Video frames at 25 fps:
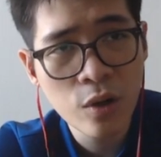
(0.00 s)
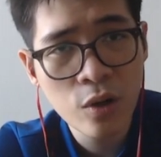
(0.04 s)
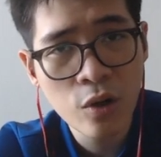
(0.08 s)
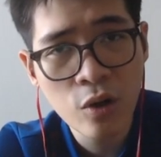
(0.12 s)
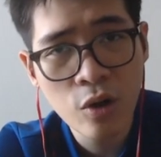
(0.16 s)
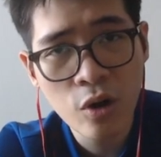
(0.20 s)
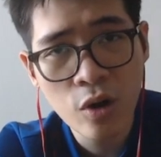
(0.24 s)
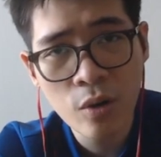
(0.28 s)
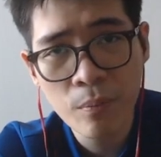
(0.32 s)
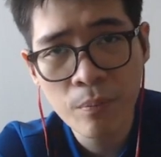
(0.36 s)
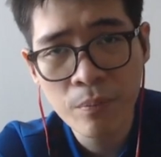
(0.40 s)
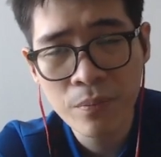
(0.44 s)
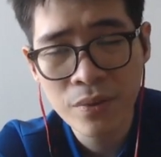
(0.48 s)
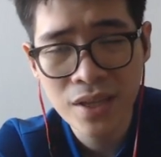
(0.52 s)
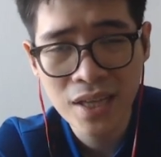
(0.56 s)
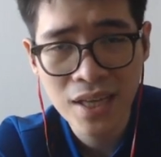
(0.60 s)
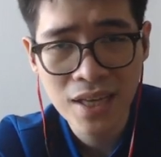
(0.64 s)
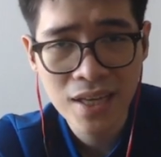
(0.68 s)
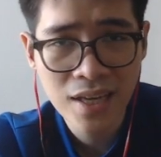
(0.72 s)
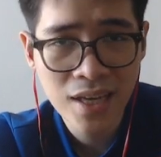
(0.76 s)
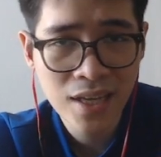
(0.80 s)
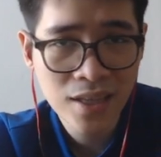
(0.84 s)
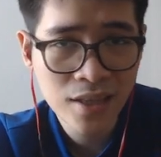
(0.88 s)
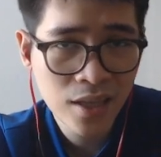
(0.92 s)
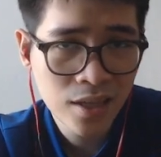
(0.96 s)

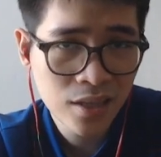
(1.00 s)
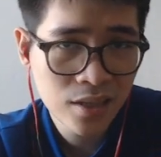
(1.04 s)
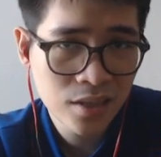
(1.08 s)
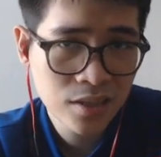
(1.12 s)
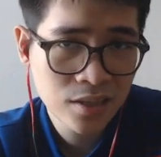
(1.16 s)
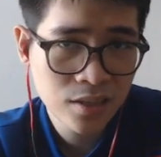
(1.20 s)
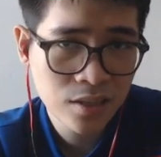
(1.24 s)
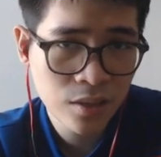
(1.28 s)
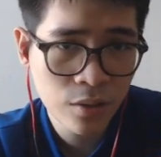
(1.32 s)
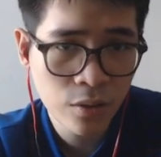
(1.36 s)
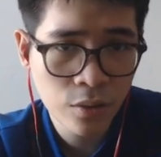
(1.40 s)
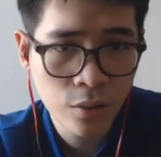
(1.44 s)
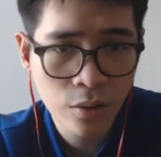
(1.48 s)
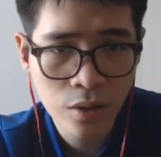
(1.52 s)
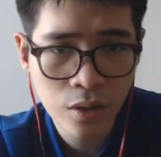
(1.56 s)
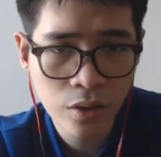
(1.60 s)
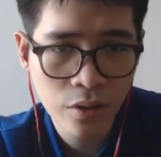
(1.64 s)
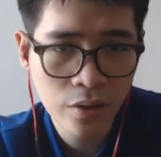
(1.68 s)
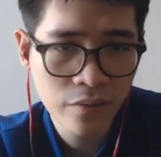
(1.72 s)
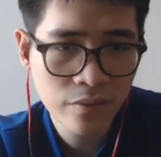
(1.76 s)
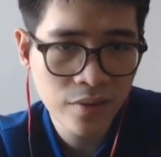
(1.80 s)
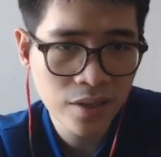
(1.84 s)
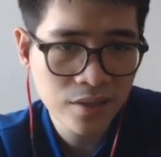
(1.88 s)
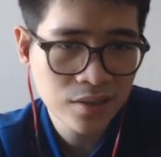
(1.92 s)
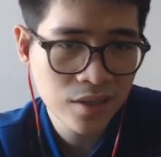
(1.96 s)
complicated, so I don't know
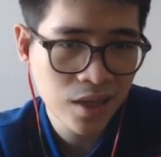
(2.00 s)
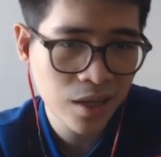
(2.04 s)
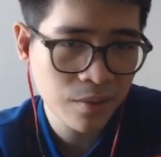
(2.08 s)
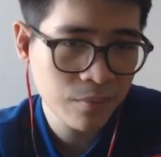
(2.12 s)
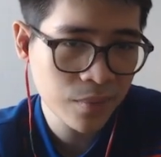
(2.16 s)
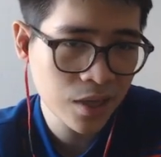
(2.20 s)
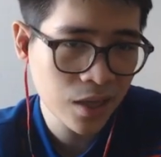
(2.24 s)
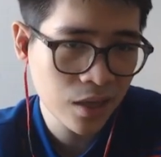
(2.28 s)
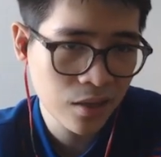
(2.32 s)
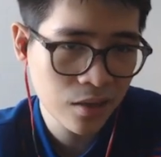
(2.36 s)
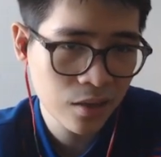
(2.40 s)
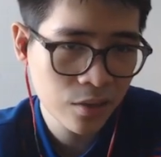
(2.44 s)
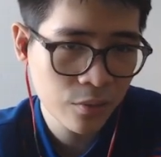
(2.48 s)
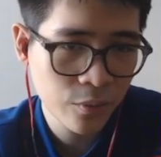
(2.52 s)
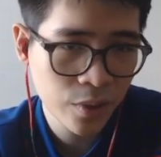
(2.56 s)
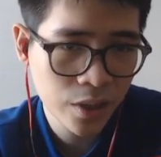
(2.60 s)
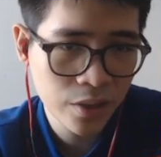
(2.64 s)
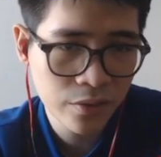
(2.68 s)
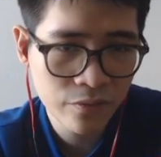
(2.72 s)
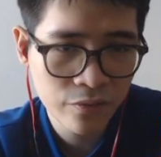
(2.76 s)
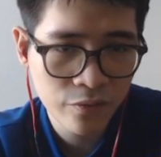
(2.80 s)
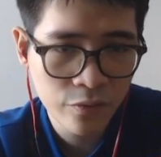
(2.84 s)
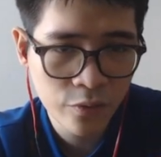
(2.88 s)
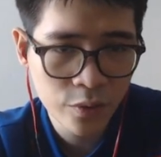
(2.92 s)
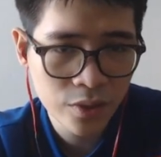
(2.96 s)
if this can be a good way
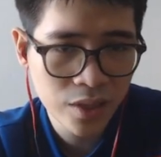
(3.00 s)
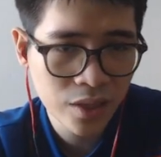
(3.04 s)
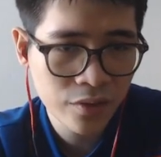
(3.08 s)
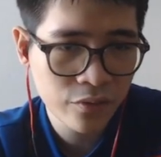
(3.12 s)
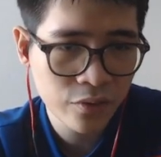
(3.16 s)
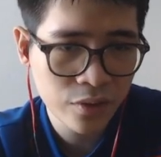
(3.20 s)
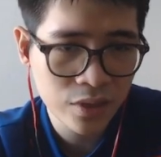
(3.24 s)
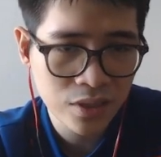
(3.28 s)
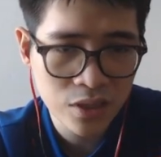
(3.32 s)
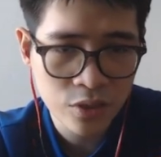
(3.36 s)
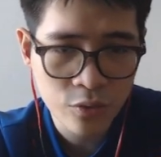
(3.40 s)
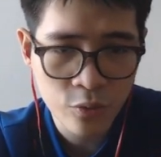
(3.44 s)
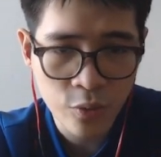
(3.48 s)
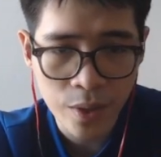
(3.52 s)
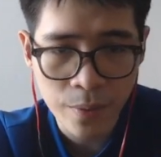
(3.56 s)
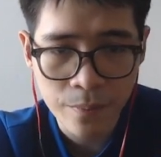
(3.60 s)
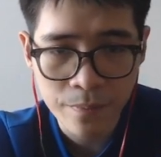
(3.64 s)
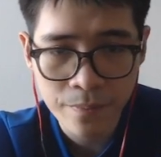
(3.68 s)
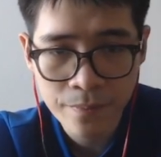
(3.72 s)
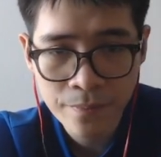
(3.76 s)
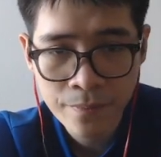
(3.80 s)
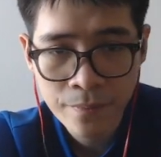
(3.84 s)
voting for the stream.